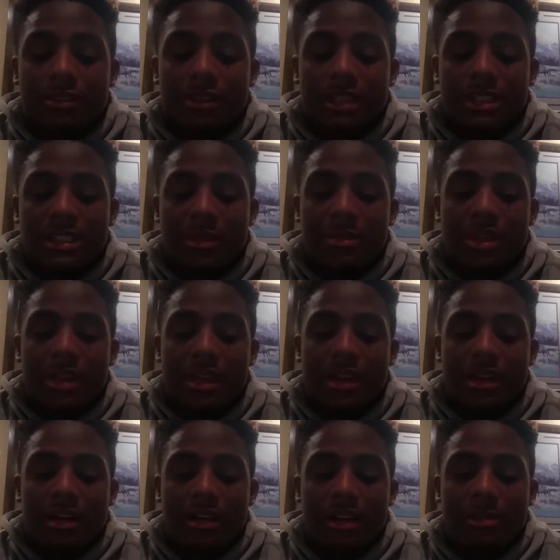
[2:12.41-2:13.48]
they sent me
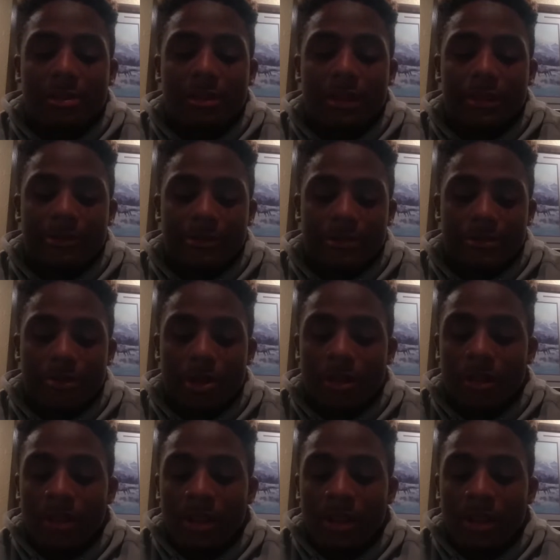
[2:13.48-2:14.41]
a couple letters as well.